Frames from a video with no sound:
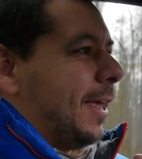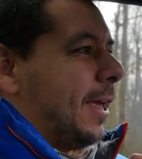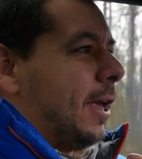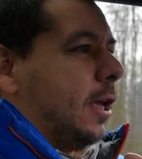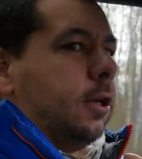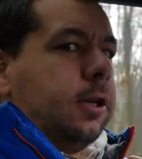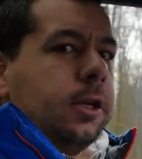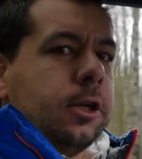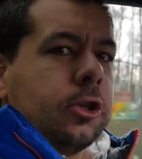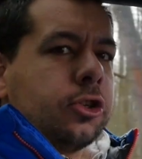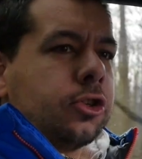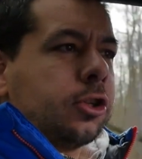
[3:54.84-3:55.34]

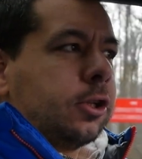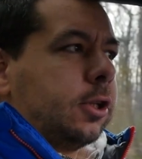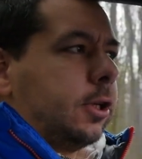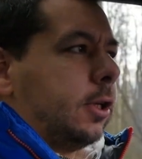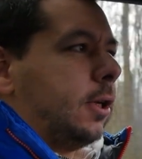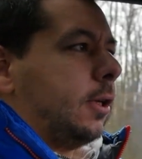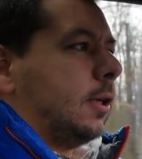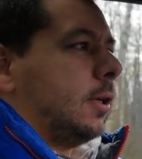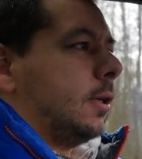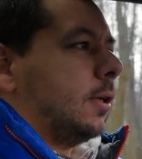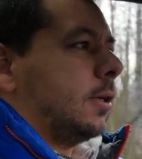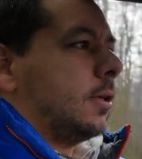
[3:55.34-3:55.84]

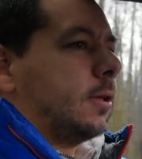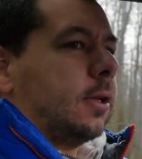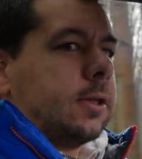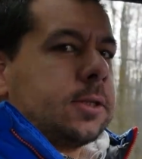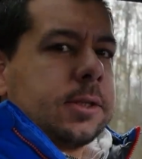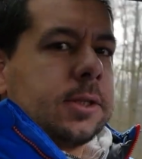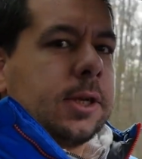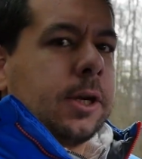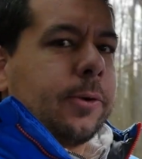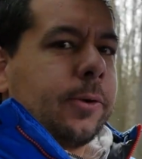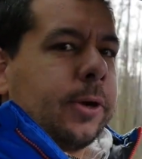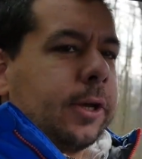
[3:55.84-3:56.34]
Initially, the
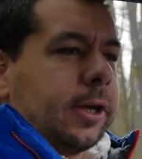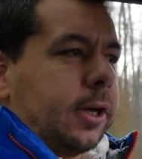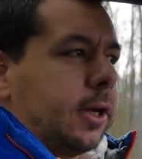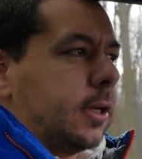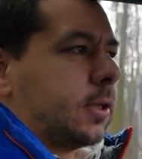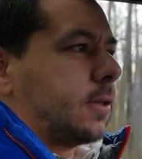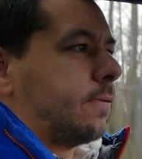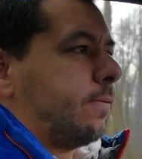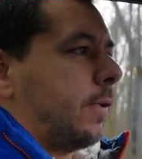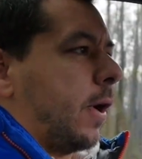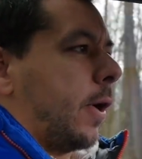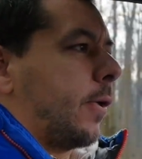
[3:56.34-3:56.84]
steering
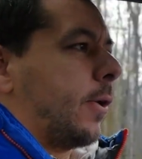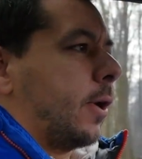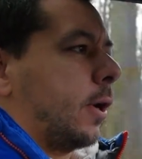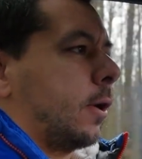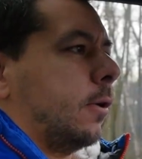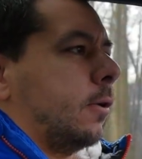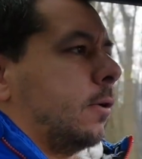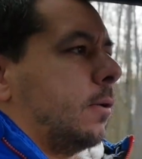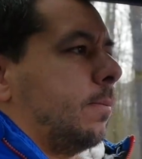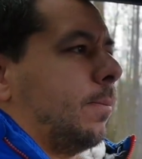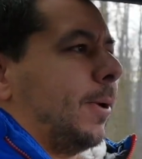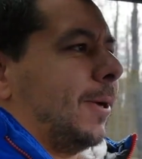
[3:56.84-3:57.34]
is very
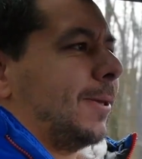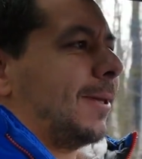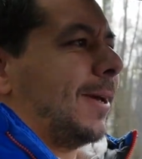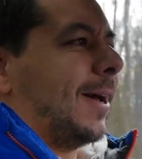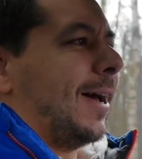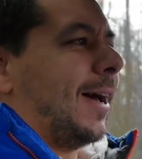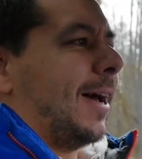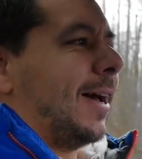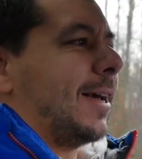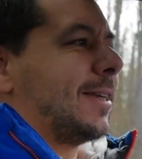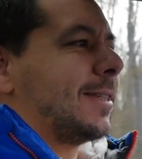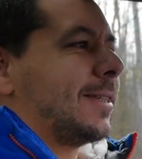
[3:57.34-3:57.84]
good, but
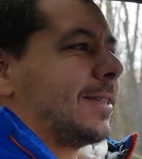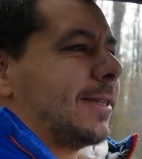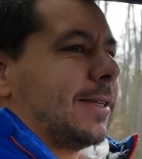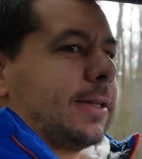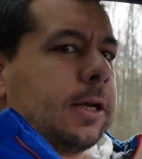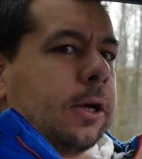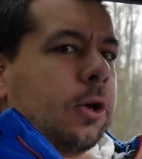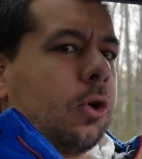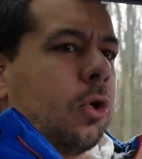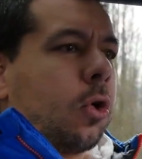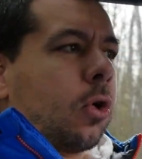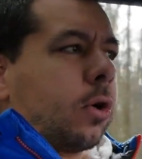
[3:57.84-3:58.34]
as
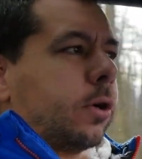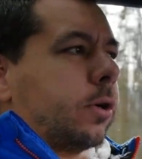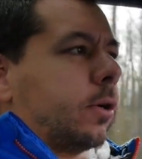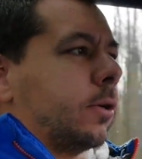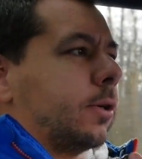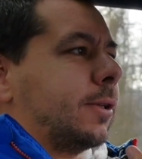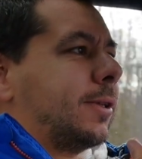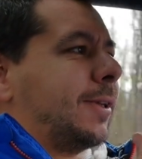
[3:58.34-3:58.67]
the corner